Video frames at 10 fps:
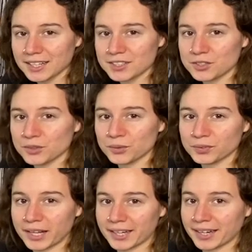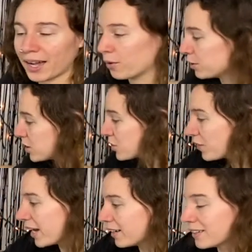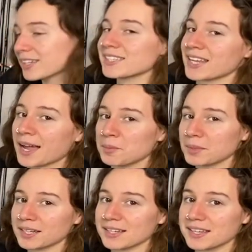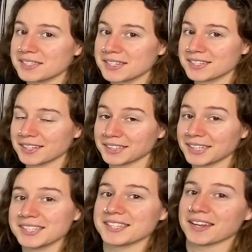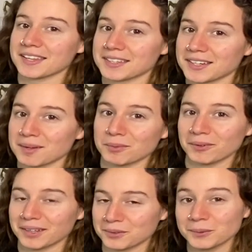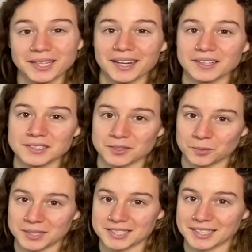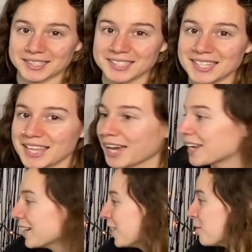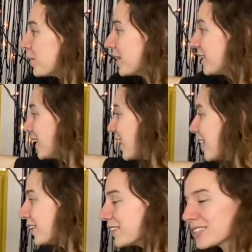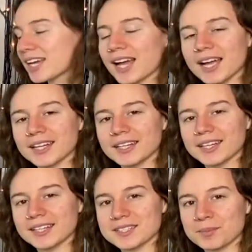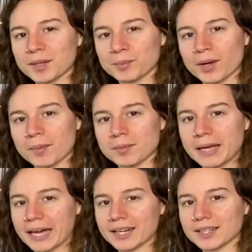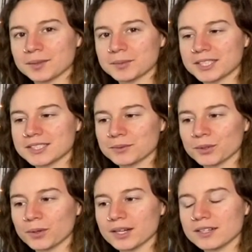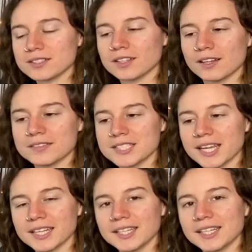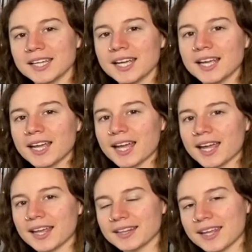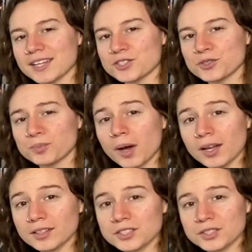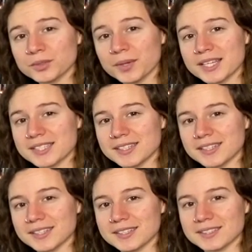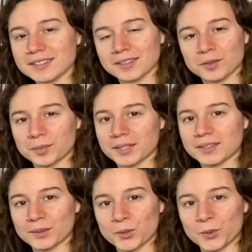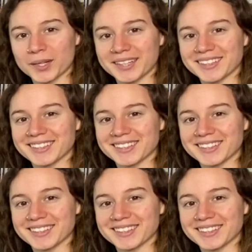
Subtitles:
to flatten out, which is fine on this side because it's on the inside of the table and who cares, nobody's going to see that. But on the other side, it's a bit problematic because it requires a lot of sanding, and then to polish the resin is a little bit annoying.